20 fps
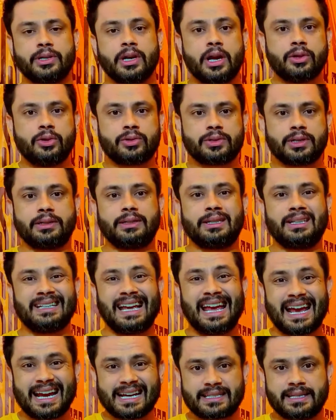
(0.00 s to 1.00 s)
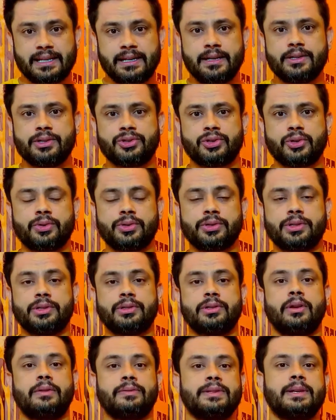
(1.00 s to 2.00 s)
those are the excellent sources of
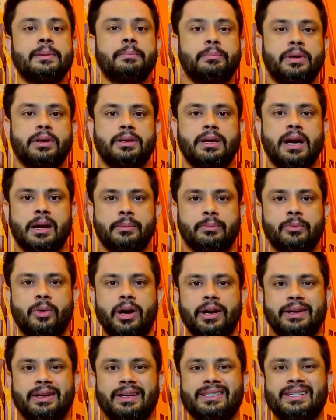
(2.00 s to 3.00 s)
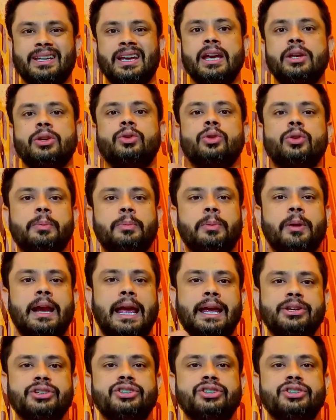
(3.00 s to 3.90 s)
simple carbohydrates to replenish